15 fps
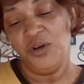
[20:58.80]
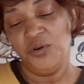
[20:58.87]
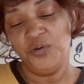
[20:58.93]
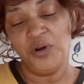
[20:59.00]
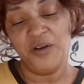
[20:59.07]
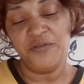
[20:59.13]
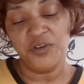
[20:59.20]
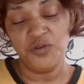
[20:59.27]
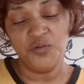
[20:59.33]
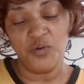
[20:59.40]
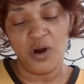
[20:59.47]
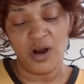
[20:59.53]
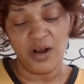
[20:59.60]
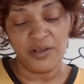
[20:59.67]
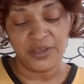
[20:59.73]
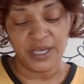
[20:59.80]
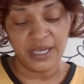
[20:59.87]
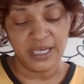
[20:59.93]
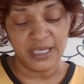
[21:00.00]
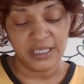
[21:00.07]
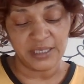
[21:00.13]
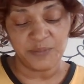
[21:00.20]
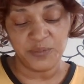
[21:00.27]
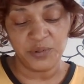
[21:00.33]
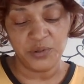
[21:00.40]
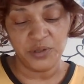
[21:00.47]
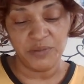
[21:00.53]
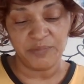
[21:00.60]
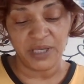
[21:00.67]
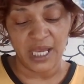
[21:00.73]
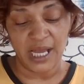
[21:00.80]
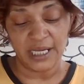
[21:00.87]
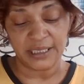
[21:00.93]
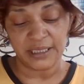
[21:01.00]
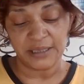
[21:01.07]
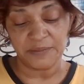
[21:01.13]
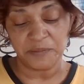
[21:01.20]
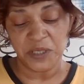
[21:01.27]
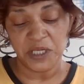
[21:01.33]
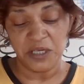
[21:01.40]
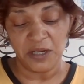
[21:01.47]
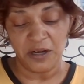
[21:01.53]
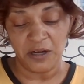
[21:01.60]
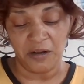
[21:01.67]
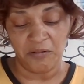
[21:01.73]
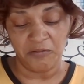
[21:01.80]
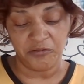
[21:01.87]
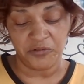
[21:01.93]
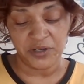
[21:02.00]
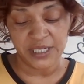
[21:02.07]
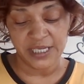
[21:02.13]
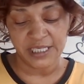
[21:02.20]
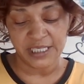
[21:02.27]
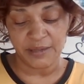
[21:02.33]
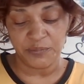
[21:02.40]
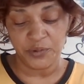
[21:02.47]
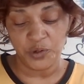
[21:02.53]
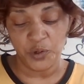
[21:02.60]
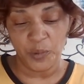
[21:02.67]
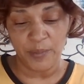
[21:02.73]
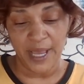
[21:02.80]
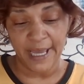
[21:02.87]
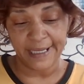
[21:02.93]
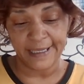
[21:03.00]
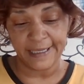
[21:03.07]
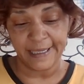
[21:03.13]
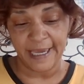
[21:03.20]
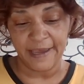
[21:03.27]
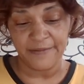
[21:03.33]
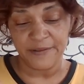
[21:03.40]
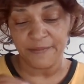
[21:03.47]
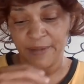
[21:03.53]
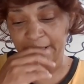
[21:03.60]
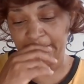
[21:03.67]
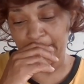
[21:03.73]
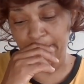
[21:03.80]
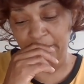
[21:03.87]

Whoever you are that has put blocked um, friends and pulled back and gave them back